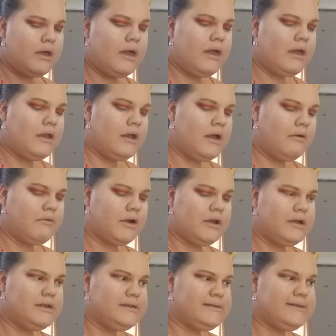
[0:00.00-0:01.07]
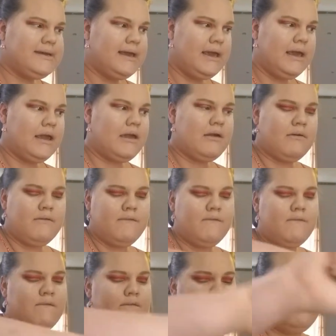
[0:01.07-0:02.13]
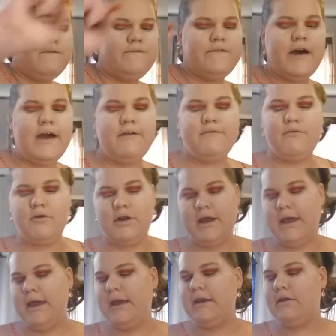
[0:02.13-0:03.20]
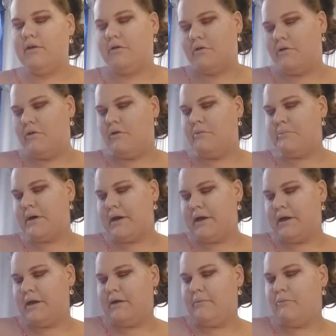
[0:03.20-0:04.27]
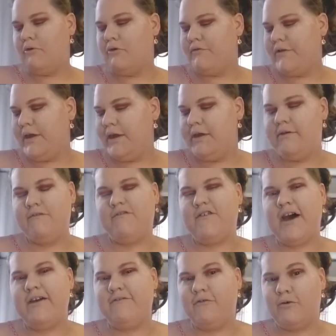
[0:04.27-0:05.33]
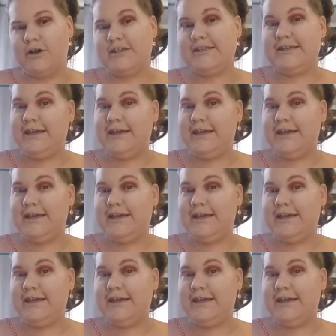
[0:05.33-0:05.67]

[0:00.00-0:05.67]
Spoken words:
take 518 on my Morphe M514 brush.